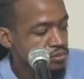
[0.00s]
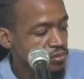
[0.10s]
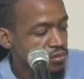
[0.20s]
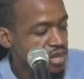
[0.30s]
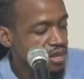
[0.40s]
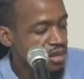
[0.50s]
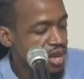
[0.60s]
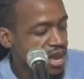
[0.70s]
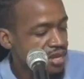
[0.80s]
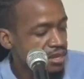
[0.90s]
but
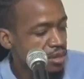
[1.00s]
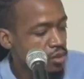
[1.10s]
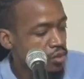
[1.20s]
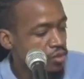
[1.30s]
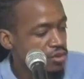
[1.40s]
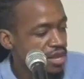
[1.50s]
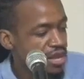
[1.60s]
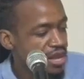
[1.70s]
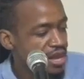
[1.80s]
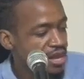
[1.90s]
I know
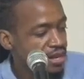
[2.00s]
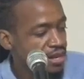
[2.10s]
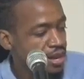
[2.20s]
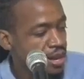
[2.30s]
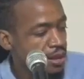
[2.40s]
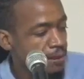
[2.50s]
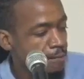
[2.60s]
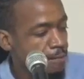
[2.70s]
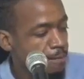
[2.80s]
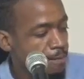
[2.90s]
that
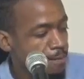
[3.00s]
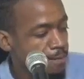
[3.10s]
um,